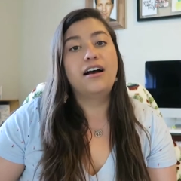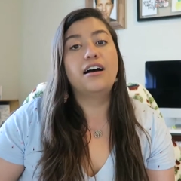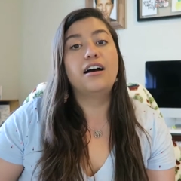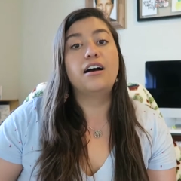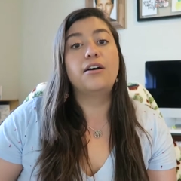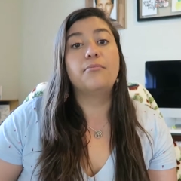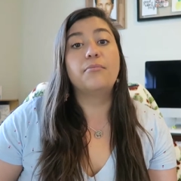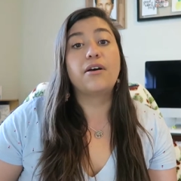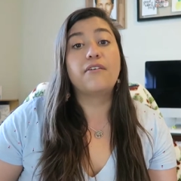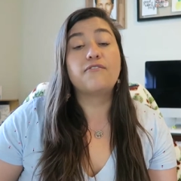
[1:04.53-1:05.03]

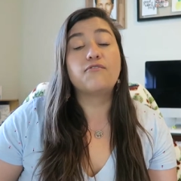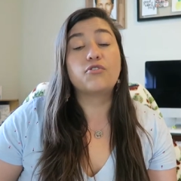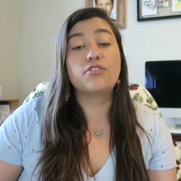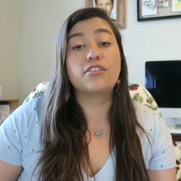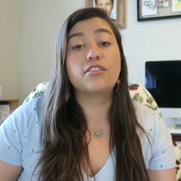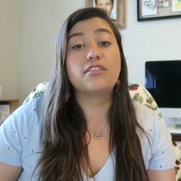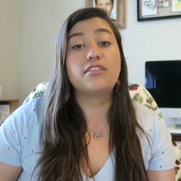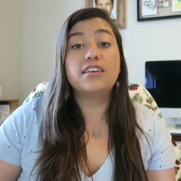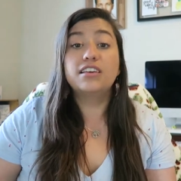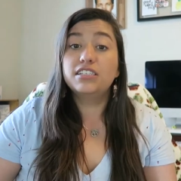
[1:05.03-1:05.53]
Um,
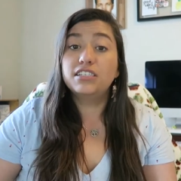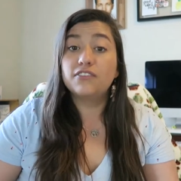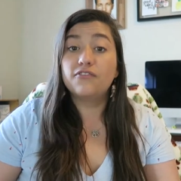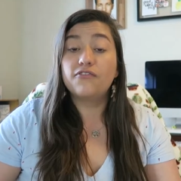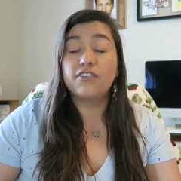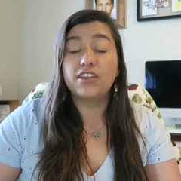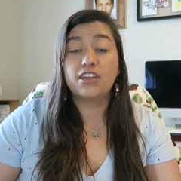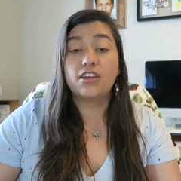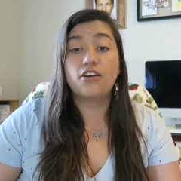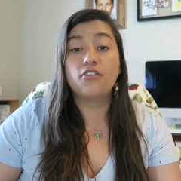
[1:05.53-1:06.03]
for this
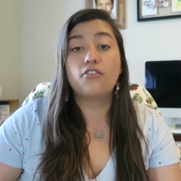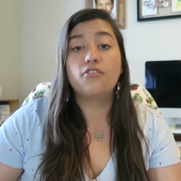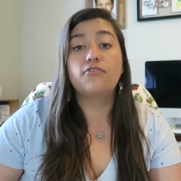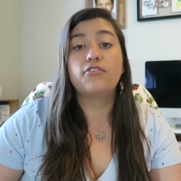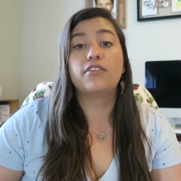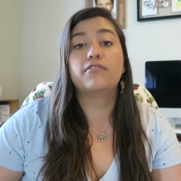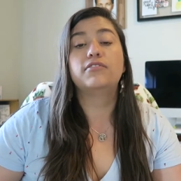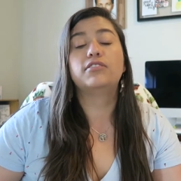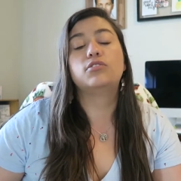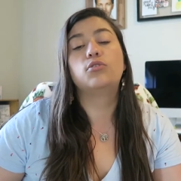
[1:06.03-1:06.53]
video, if
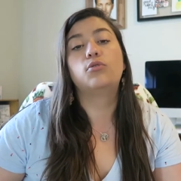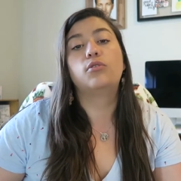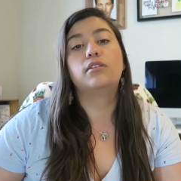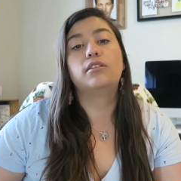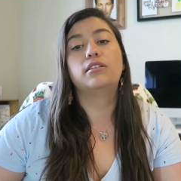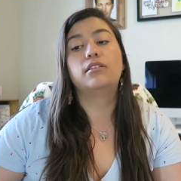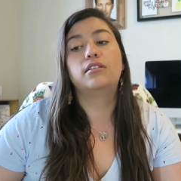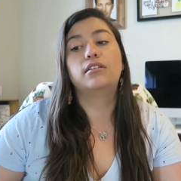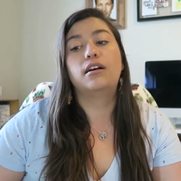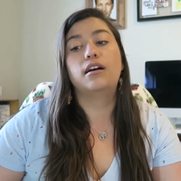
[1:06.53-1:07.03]
you haven't told,
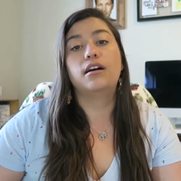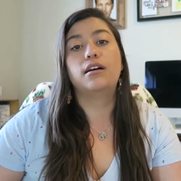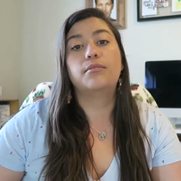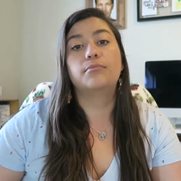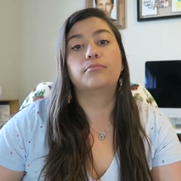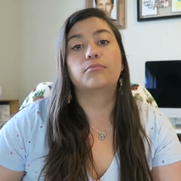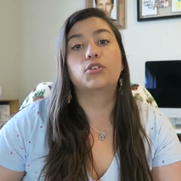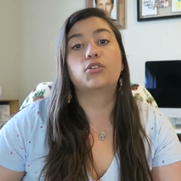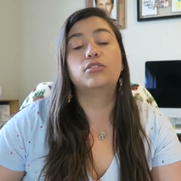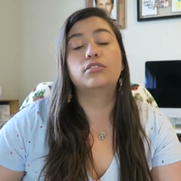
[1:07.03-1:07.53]

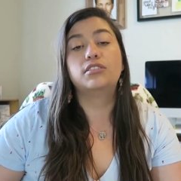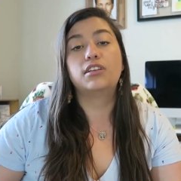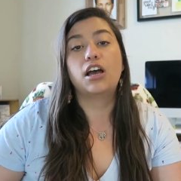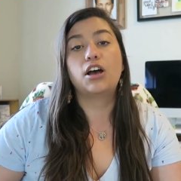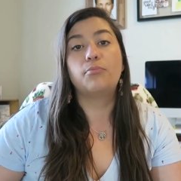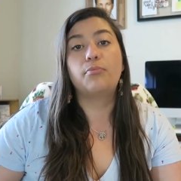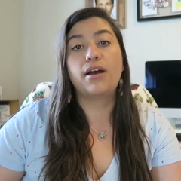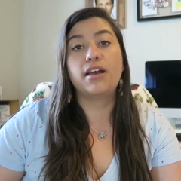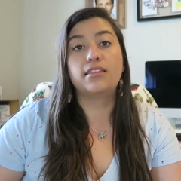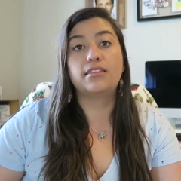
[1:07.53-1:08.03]
um, couldn't
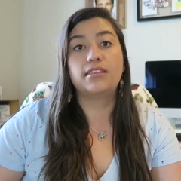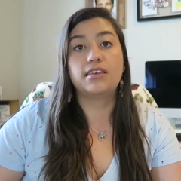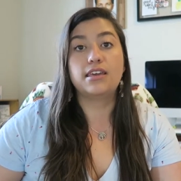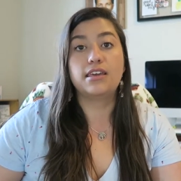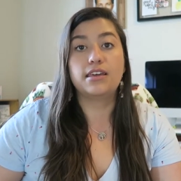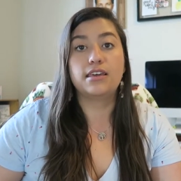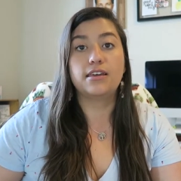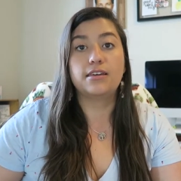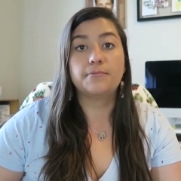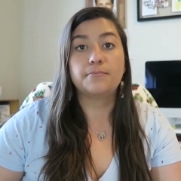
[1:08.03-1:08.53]
tell by
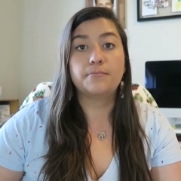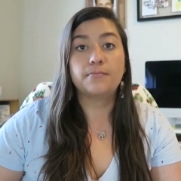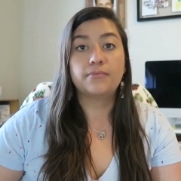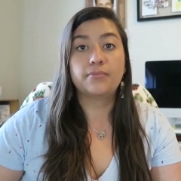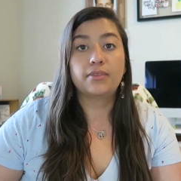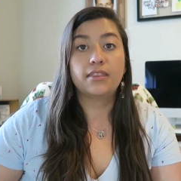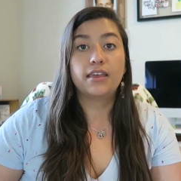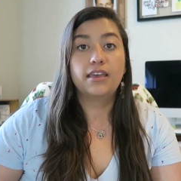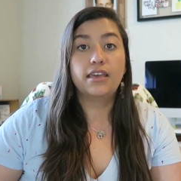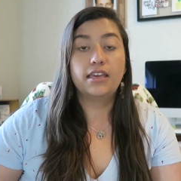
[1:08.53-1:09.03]
the
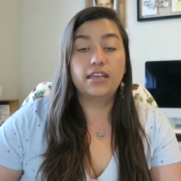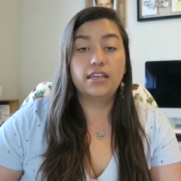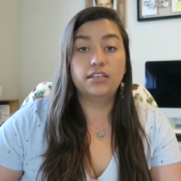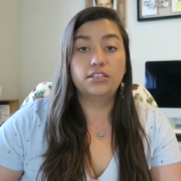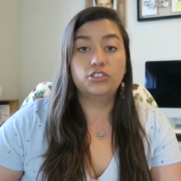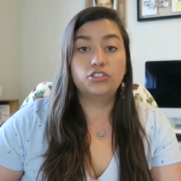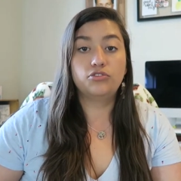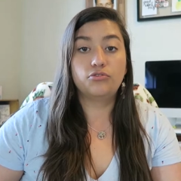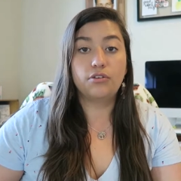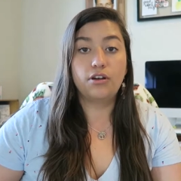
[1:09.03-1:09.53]

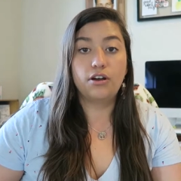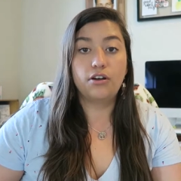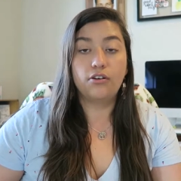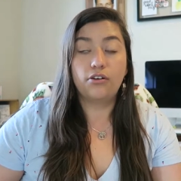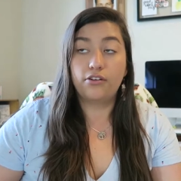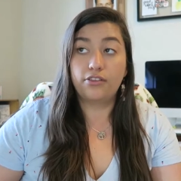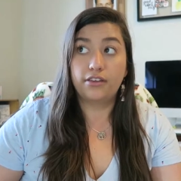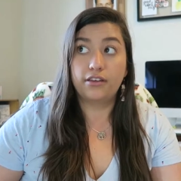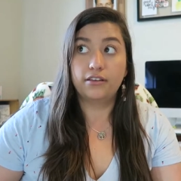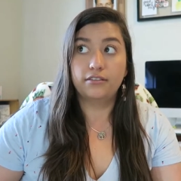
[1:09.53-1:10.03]
intro
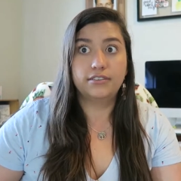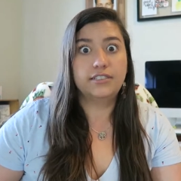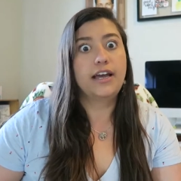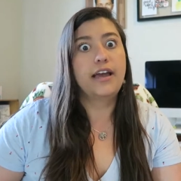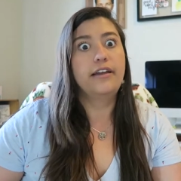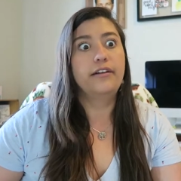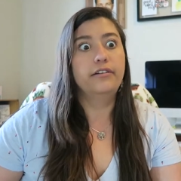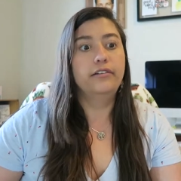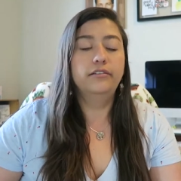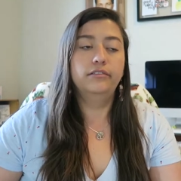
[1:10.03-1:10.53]
or the
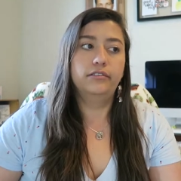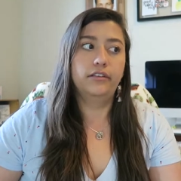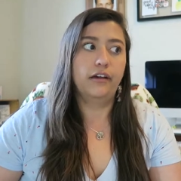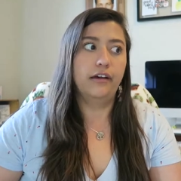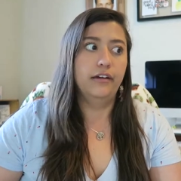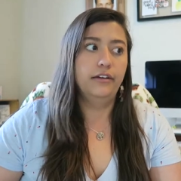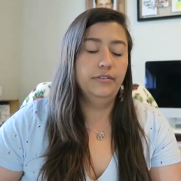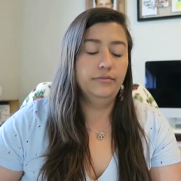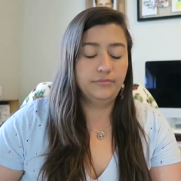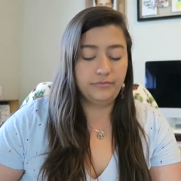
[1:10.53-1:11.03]
title,
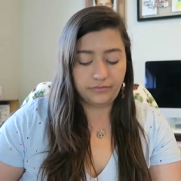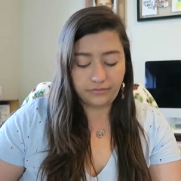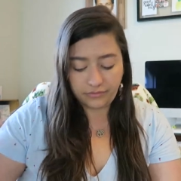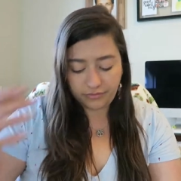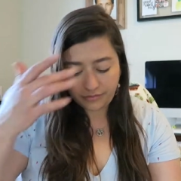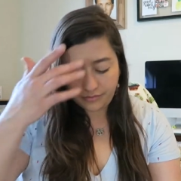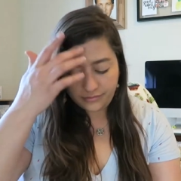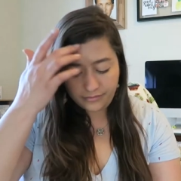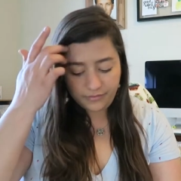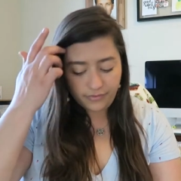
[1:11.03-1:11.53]
duh.
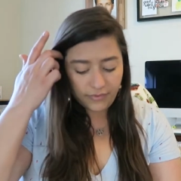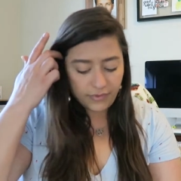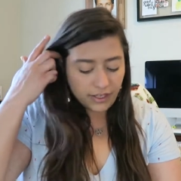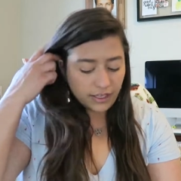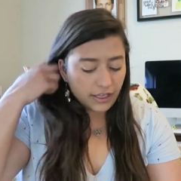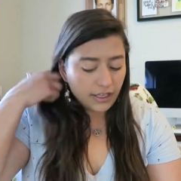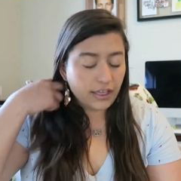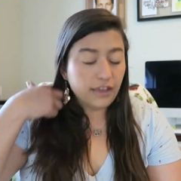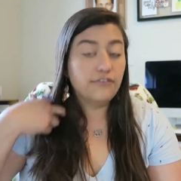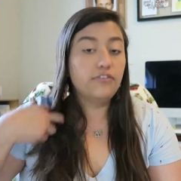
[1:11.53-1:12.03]

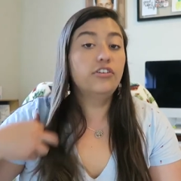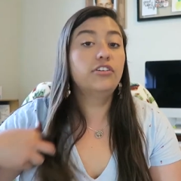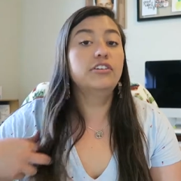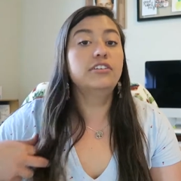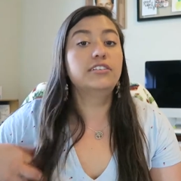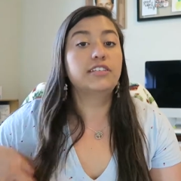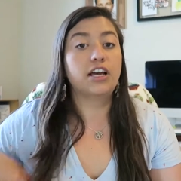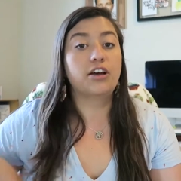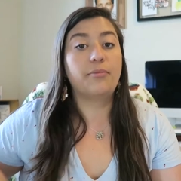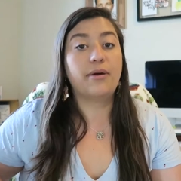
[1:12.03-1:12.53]
If you
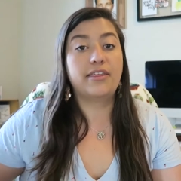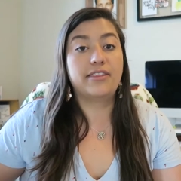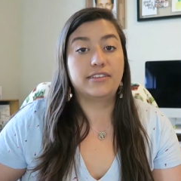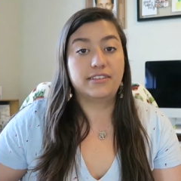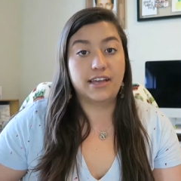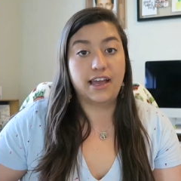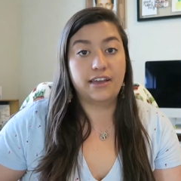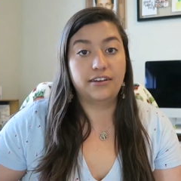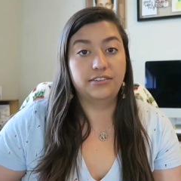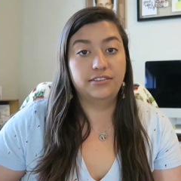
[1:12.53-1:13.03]
couldn't tell by the
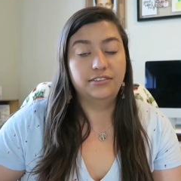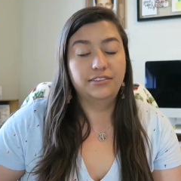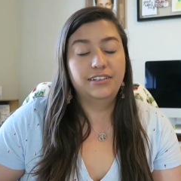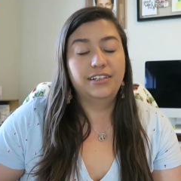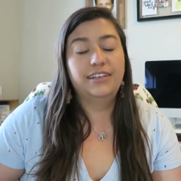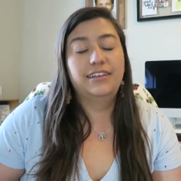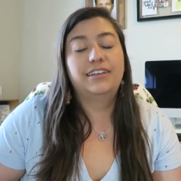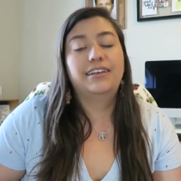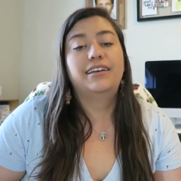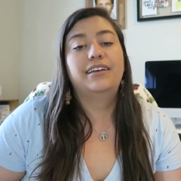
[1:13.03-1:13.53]
title,